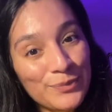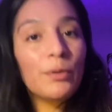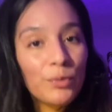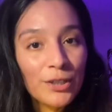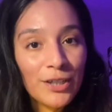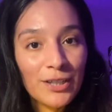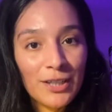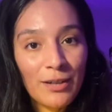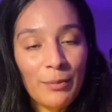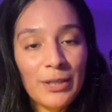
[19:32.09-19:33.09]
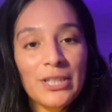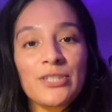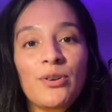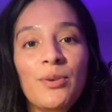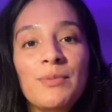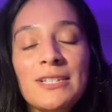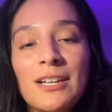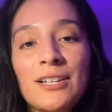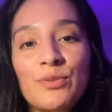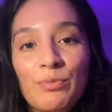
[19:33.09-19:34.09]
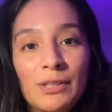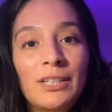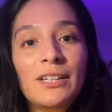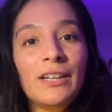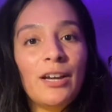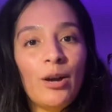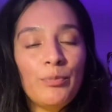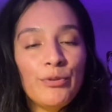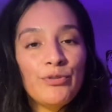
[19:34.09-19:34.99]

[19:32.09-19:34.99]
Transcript: But one good thing about this home is that it's really going to help you